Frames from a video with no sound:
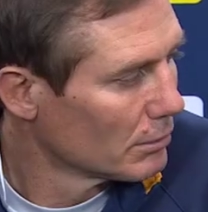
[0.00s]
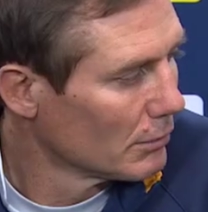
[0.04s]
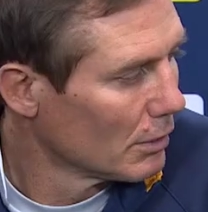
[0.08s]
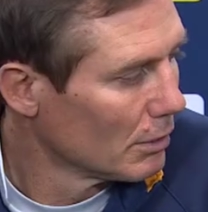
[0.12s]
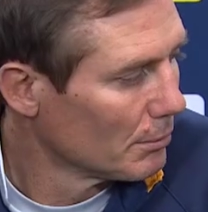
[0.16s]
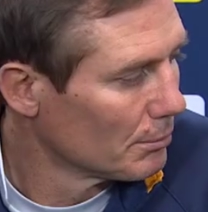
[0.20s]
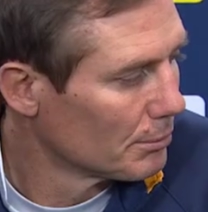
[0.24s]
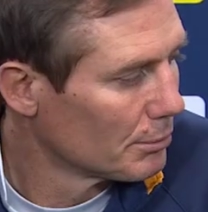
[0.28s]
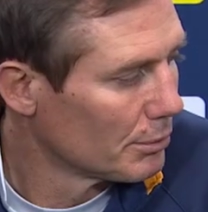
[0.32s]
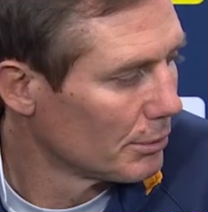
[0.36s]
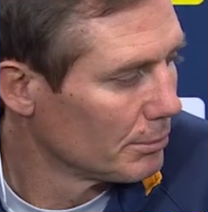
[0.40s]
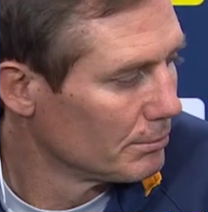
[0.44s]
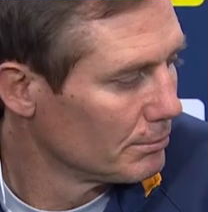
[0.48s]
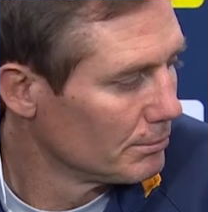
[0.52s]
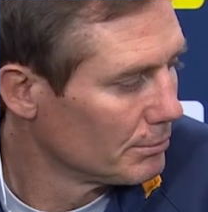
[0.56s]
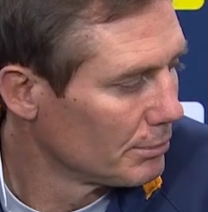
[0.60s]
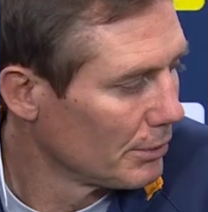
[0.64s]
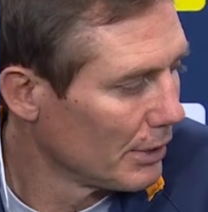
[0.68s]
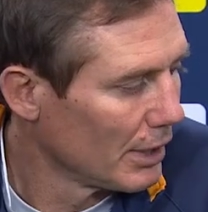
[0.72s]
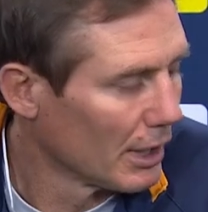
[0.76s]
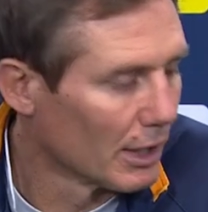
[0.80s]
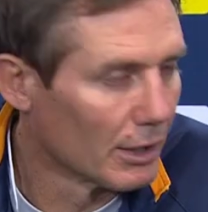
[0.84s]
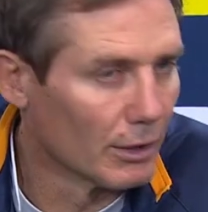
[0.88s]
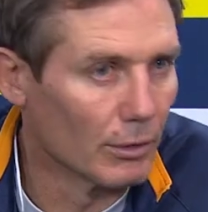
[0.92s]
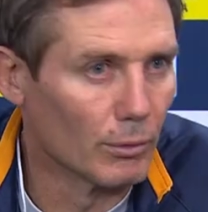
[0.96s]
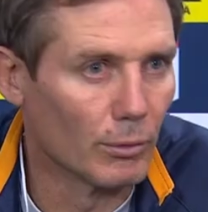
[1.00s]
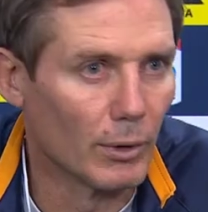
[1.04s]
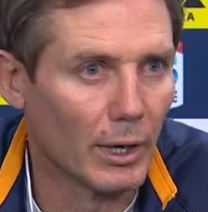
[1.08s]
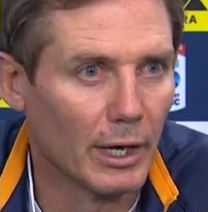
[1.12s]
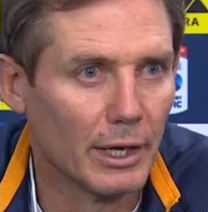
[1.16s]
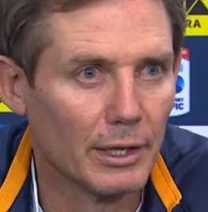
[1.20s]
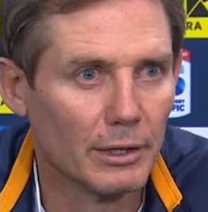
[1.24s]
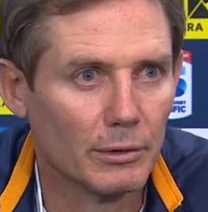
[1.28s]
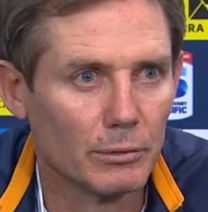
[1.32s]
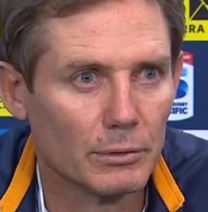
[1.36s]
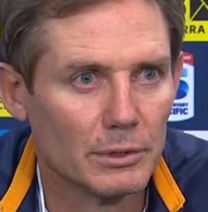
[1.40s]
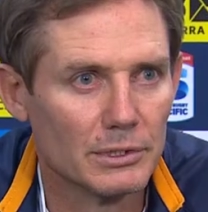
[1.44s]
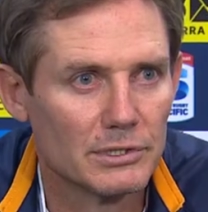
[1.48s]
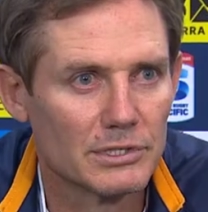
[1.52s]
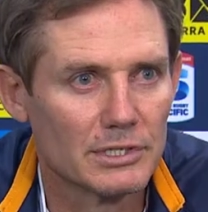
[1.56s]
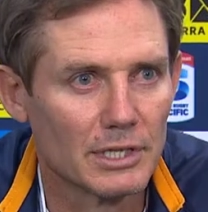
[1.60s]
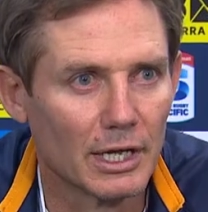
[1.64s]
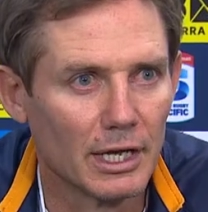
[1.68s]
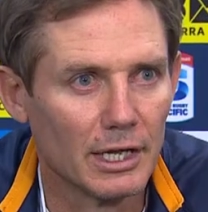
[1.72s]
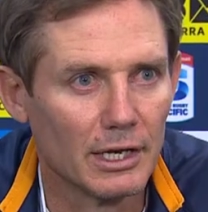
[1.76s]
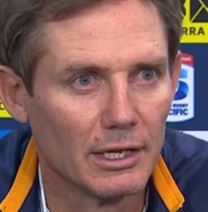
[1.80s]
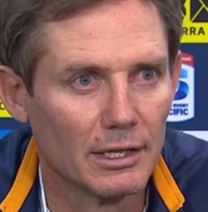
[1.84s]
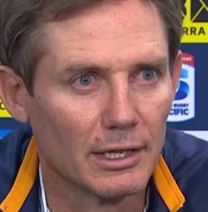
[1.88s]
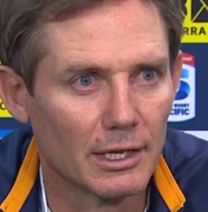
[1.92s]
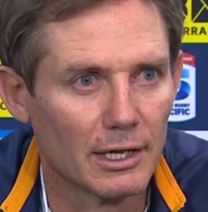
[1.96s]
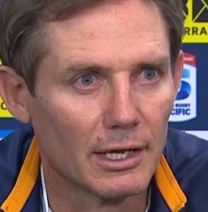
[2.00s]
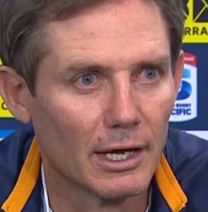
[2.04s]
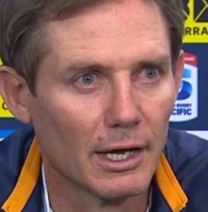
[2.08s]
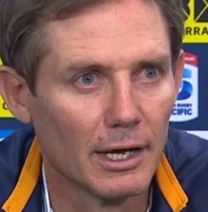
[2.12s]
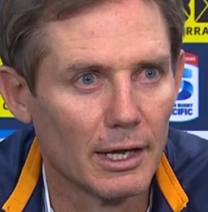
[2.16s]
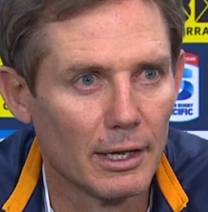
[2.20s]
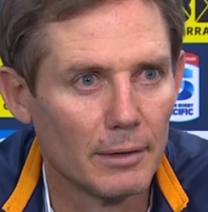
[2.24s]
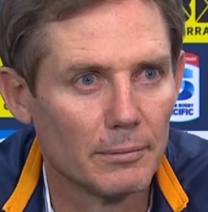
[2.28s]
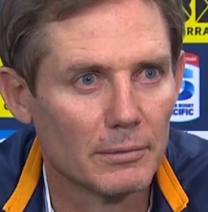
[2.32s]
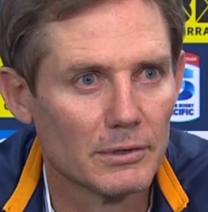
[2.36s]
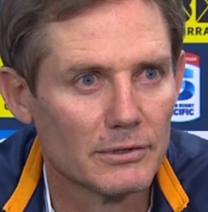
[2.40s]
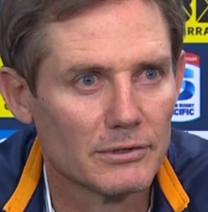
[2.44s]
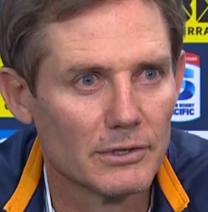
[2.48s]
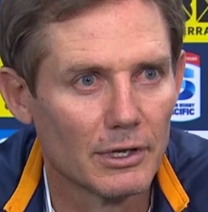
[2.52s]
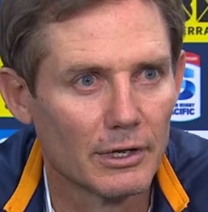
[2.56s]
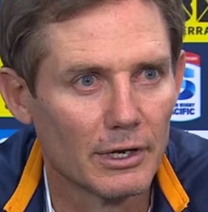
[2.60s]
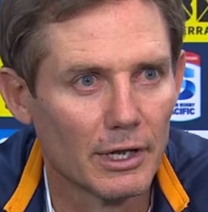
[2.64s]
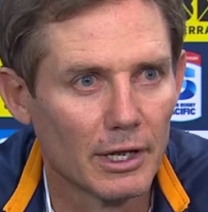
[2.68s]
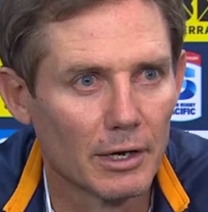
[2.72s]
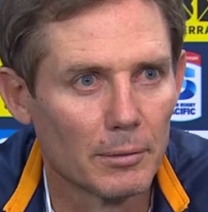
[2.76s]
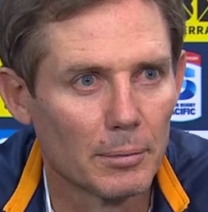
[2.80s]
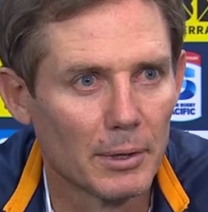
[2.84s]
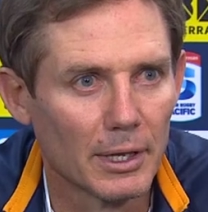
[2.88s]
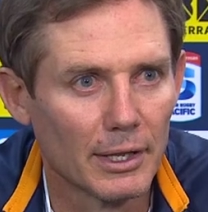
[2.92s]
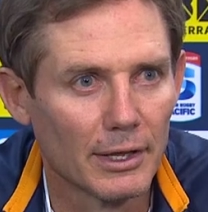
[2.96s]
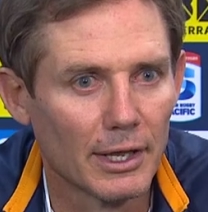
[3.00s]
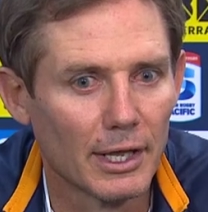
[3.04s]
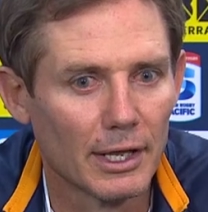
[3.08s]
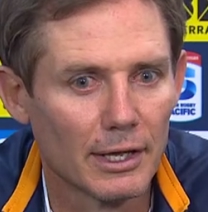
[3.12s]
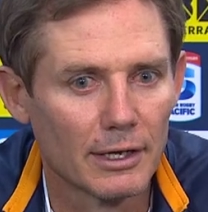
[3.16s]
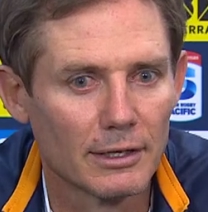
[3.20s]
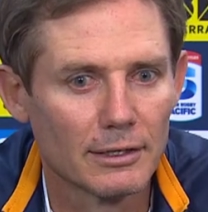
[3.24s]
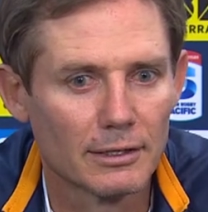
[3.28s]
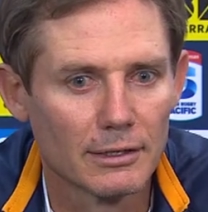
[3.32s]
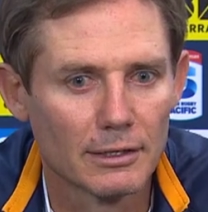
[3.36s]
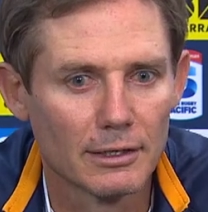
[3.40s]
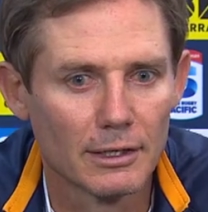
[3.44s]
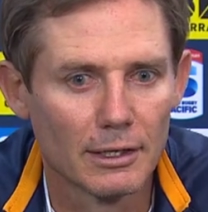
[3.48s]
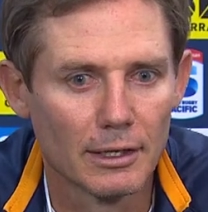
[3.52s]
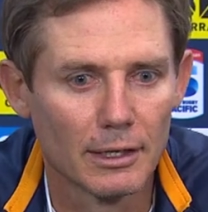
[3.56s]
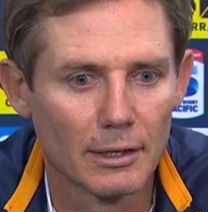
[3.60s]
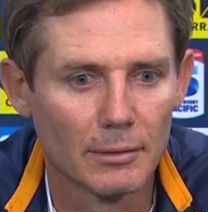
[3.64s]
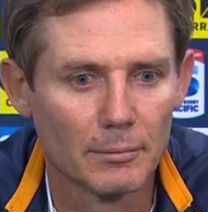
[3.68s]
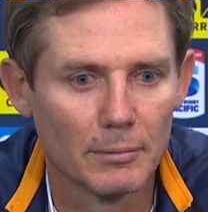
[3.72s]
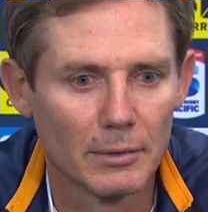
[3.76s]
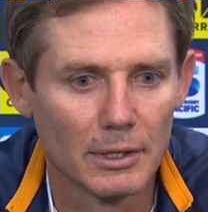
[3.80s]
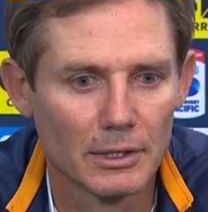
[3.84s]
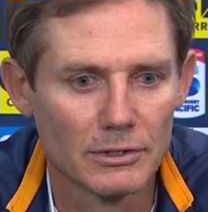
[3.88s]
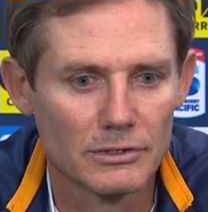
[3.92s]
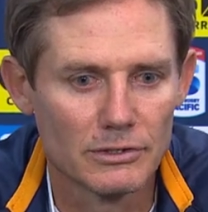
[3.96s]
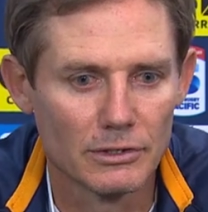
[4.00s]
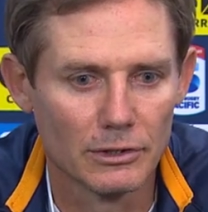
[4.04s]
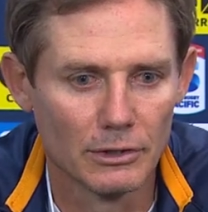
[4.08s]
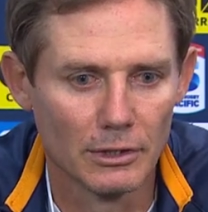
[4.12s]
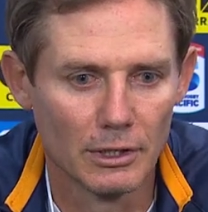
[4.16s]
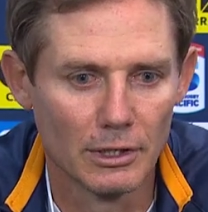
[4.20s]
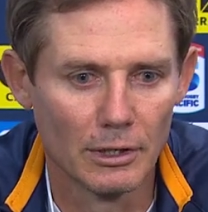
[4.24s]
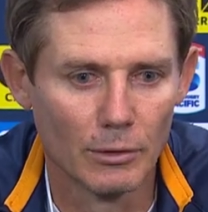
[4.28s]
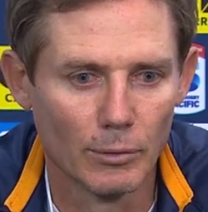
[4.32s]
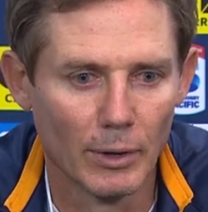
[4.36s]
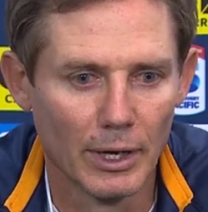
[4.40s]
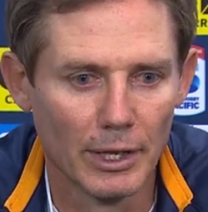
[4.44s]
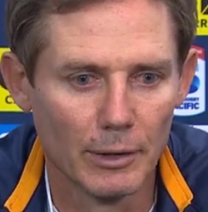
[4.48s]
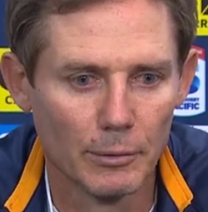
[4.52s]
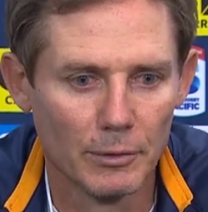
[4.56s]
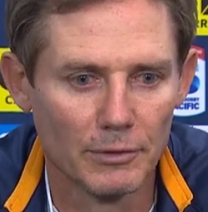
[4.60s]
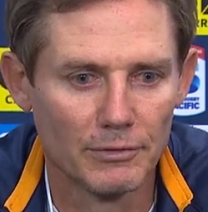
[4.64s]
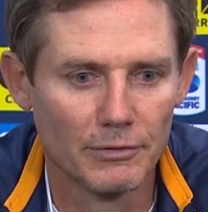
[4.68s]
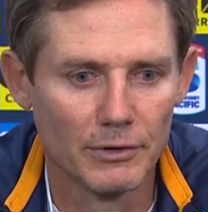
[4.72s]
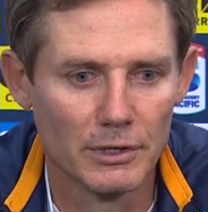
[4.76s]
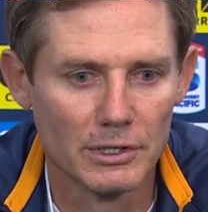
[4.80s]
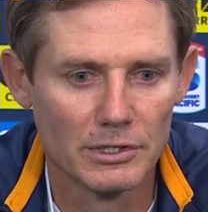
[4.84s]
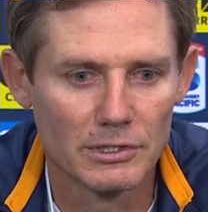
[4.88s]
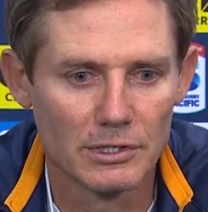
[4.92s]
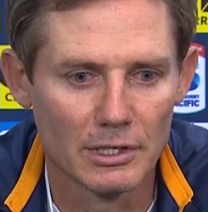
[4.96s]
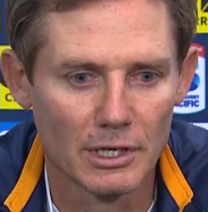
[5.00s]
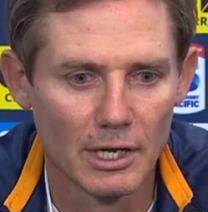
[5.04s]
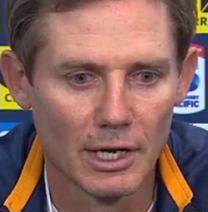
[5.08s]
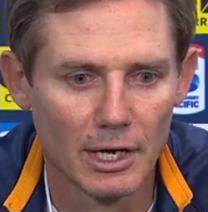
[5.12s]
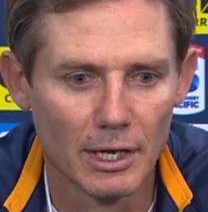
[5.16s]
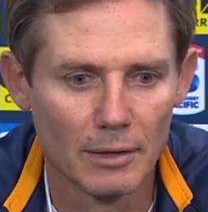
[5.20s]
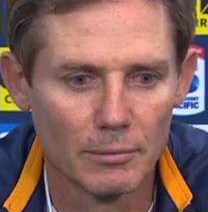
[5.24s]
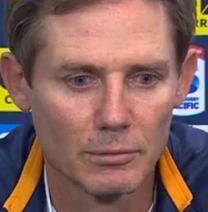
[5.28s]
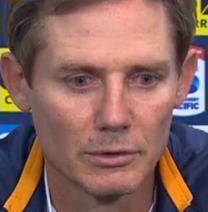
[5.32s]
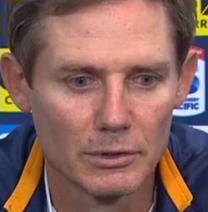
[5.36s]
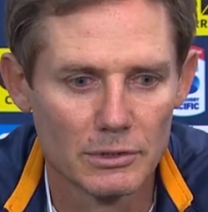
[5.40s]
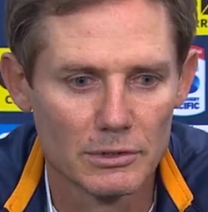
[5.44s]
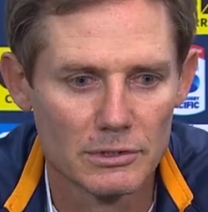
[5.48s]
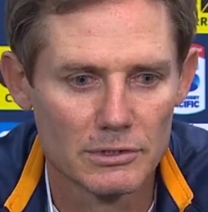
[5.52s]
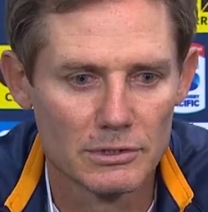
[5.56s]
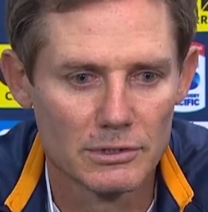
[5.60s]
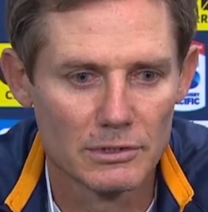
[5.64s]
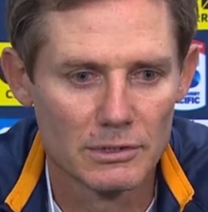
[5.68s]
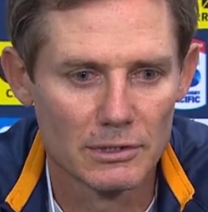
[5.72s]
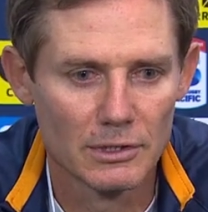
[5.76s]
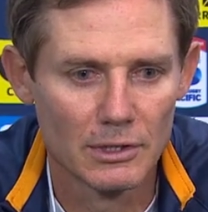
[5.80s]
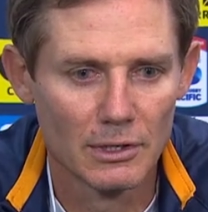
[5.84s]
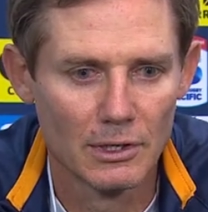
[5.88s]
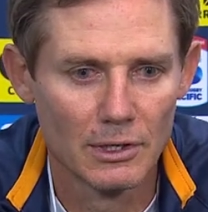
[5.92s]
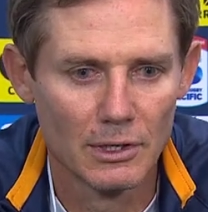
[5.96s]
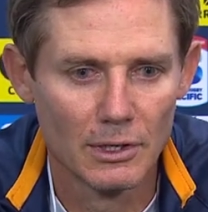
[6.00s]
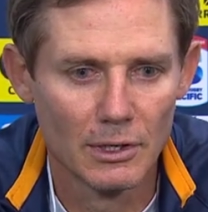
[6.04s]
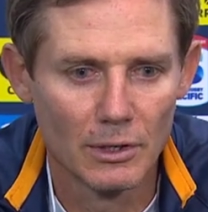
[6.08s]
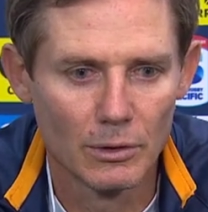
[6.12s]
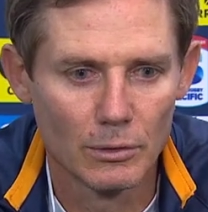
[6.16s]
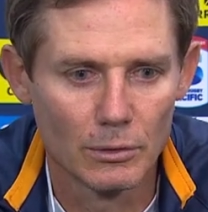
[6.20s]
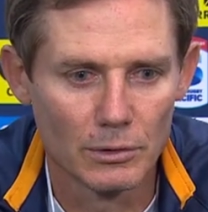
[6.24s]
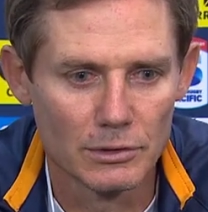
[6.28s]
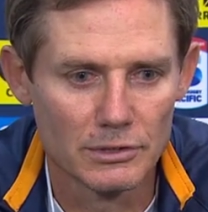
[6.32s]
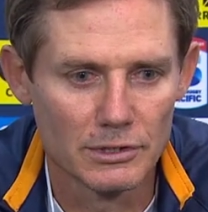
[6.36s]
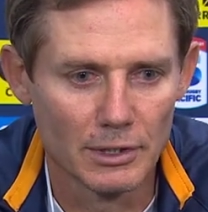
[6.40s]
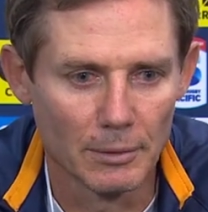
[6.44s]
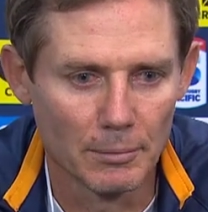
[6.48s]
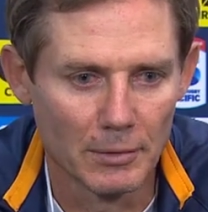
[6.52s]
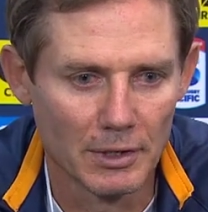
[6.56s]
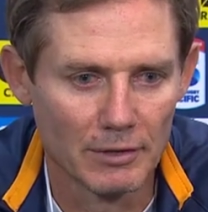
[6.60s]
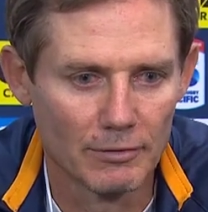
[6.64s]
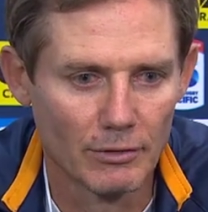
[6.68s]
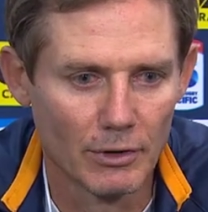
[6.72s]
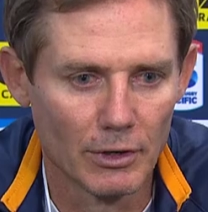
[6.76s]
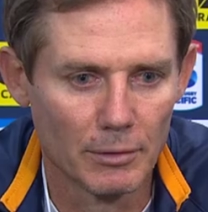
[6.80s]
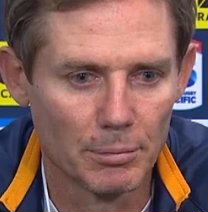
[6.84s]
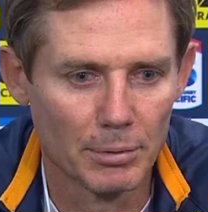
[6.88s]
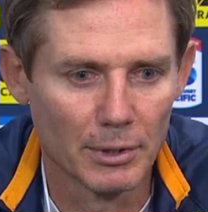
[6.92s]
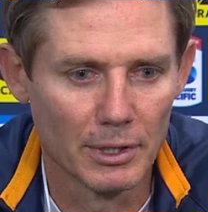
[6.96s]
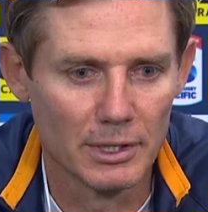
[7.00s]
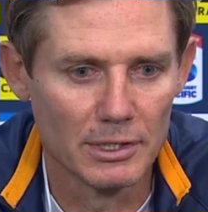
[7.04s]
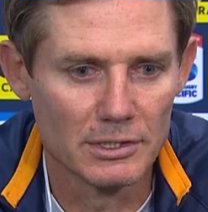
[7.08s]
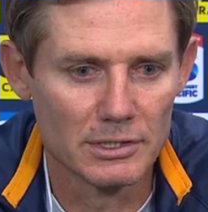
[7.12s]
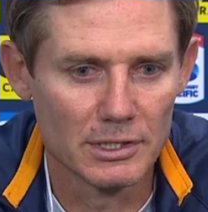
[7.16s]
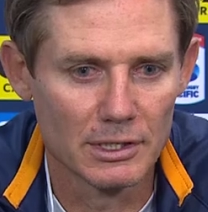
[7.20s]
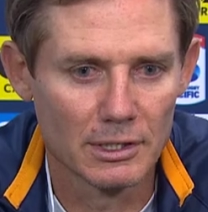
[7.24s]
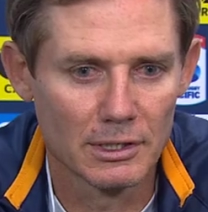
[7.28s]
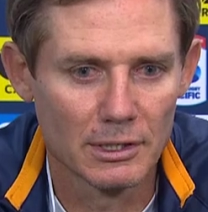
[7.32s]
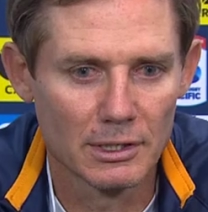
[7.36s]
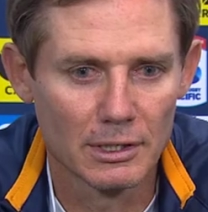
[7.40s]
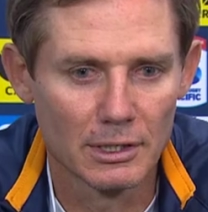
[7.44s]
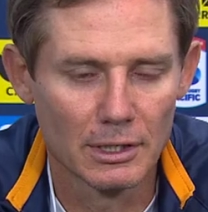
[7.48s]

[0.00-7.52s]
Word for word: I'm proud of the way that we stayed in the game. There's no doubt about that, and certainly the way that we finished the game was something very pleasing.